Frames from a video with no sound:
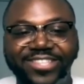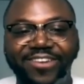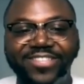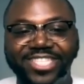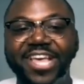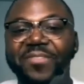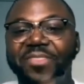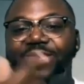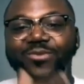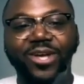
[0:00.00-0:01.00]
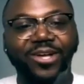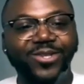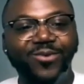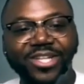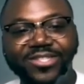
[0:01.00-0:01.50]
dope because we also
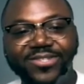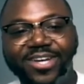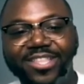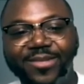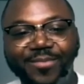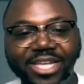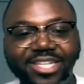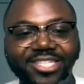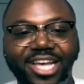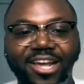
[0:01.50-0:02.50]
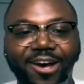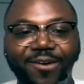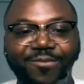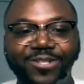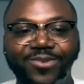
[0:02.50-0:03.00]
went to uh, the big design
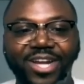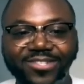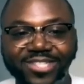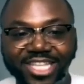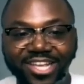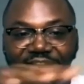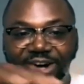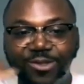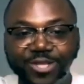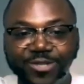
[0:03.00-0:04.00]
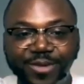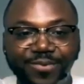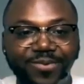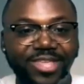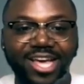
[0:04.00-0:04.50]
conference, right? So yes. all those
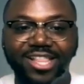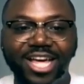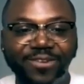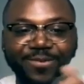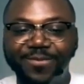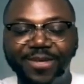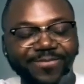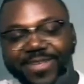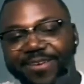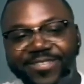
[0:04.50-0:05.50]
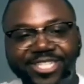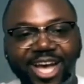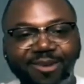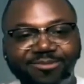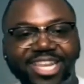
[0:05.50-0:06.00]
people, yeah, a lot of them have, have
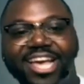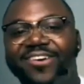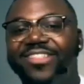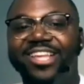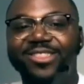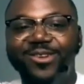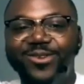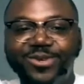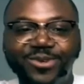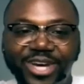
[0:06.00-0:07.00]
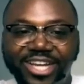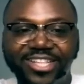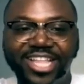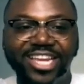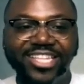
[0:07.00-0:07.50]
jobs now, and like they're doing
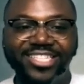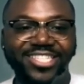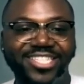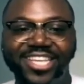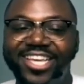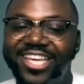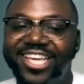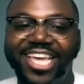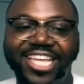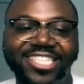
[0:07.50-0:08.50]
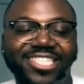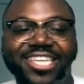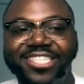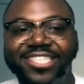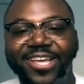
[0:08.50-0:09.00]
well, and it's just it's
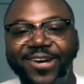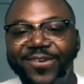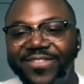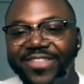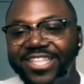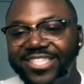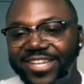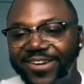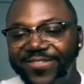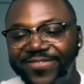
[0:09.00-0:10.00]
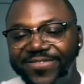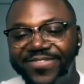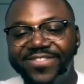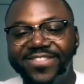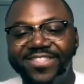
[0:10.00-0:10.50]
it's dope. It's dope.
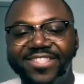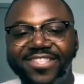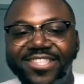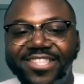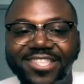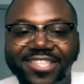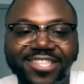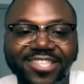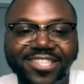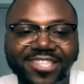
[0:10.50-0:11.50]
Well,